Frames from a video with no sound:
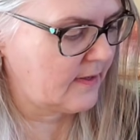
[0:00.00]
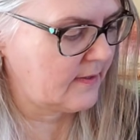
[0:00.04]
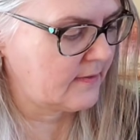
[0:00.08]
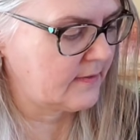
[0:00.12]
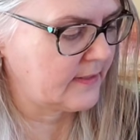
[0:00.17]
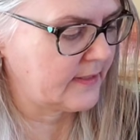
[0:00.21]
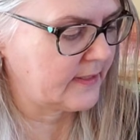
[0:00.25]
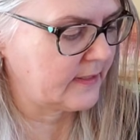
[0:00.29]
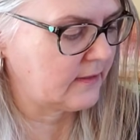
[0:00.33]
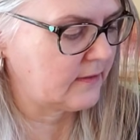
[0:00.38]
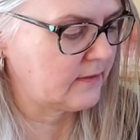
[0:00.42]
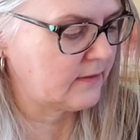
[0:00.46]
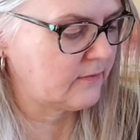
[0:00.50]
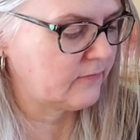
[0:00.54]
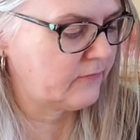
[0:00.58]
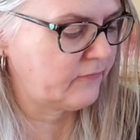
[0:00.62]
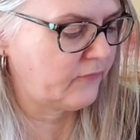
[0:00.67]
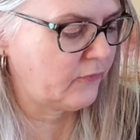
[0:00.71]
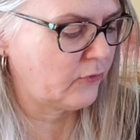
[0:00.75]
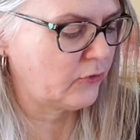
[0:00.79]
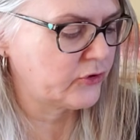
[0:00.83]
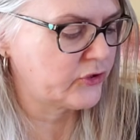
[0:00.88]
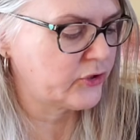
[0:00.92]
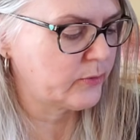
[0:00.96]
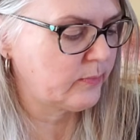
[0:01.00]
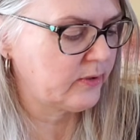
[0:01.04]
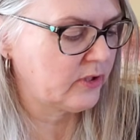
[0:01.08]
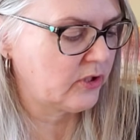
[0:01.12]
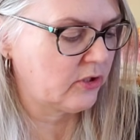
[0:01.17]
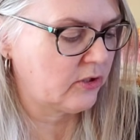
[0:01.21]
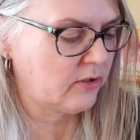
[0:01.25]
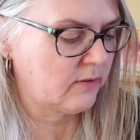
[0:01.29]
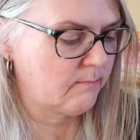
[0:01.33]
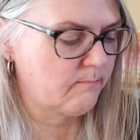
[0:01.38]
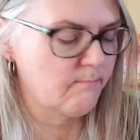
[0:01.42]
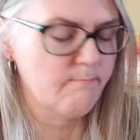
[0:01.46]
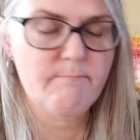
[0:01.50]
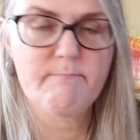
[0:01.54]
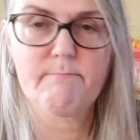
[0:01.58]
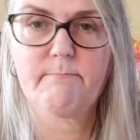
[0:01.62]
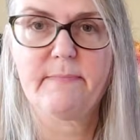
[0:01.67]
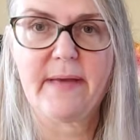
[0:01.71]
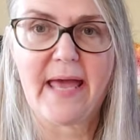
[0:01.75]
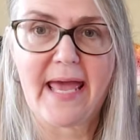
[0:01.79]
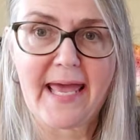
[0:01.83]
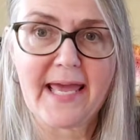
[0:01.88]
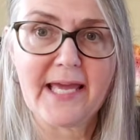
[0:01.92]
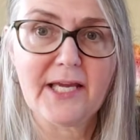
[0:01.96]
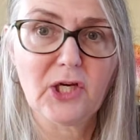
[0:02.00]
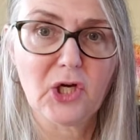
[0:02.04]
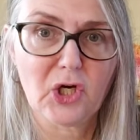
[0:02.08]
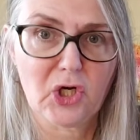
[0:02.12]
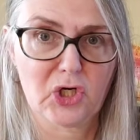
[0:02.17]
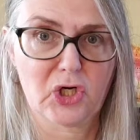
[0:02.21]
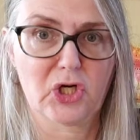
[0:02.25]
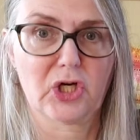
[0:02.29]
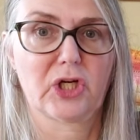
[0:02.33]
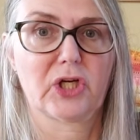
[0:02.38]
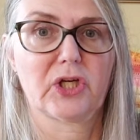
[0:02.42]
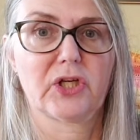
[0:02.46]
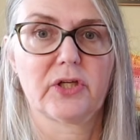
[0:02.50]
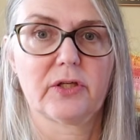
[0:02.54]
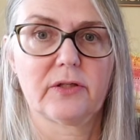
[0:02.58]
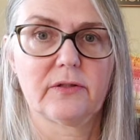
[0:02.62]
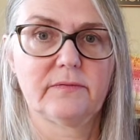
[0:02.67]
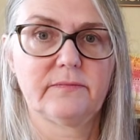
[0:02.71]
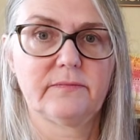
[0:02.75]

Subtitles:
little foldable bag hook.